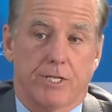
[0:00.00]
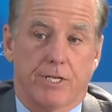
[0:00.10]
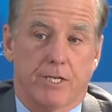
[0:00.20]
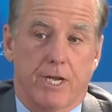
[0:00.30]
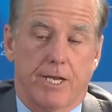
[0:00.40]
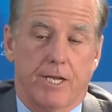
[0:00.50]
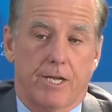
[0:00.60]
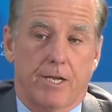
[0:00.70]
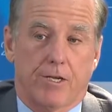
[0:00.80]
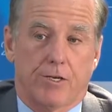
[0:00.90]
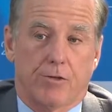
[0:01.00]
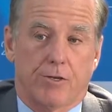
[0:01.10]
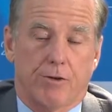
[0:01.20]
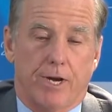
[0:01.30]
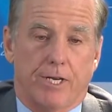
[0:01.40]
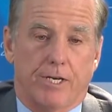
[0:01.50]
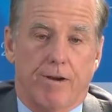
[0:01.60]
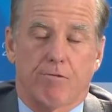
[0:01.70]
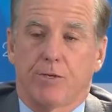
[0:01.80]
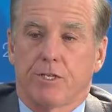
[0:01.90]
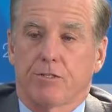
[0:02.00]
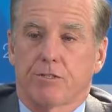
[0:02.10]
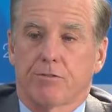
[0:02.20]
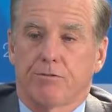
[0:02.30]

things. And the Iranian government is